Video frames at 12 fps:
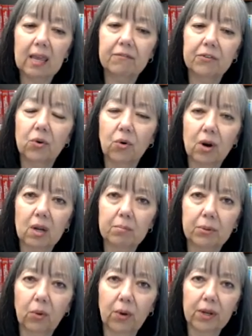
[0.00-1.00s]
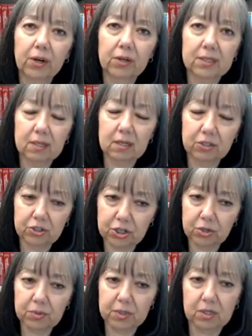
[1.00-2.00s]
if your employer
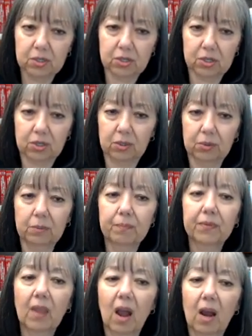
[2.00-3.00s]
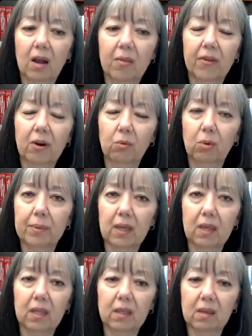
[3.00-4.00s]
chooses to uh, there will
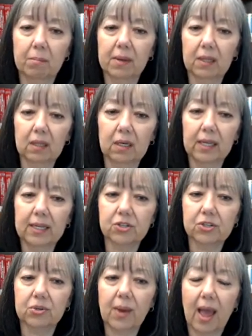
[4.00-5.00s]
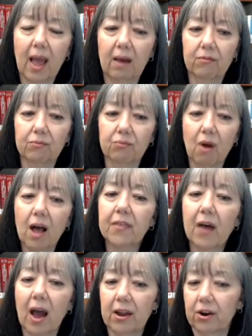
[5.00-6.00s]
be the ability to have
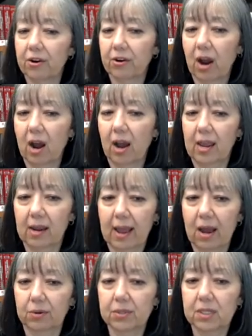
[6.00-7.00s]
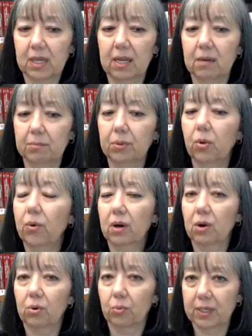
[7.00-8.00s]
roth ira accounts in
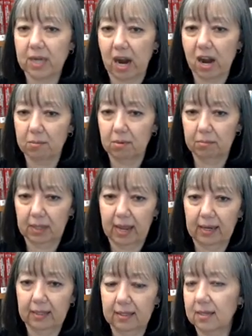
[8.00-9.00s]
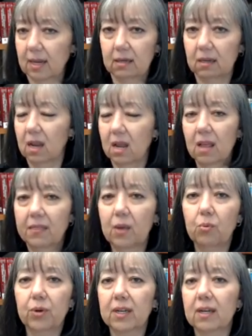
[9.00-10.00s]
employer retirement plans and
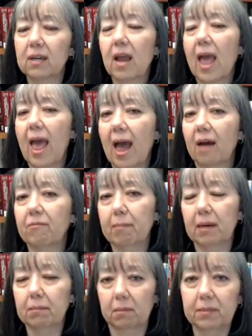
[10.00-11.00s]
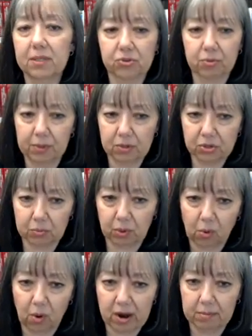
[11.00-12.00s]
they wouldn't have minimum distribution
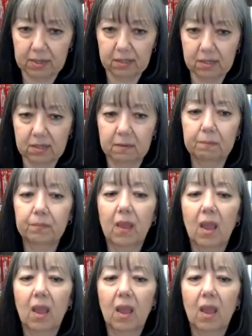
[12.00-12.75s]
requirements.